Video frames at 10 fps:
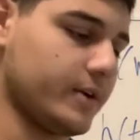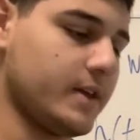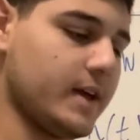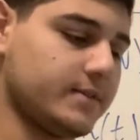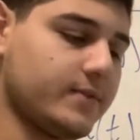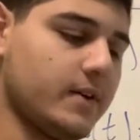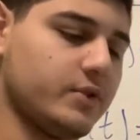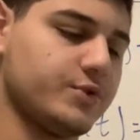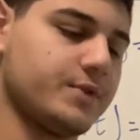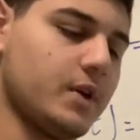He has
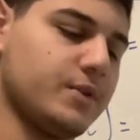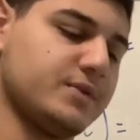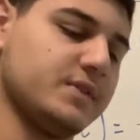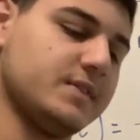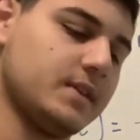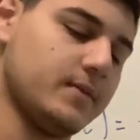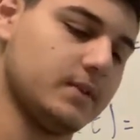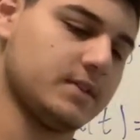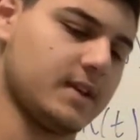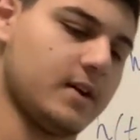$500 in his savings
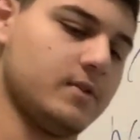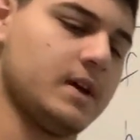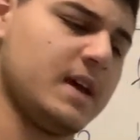account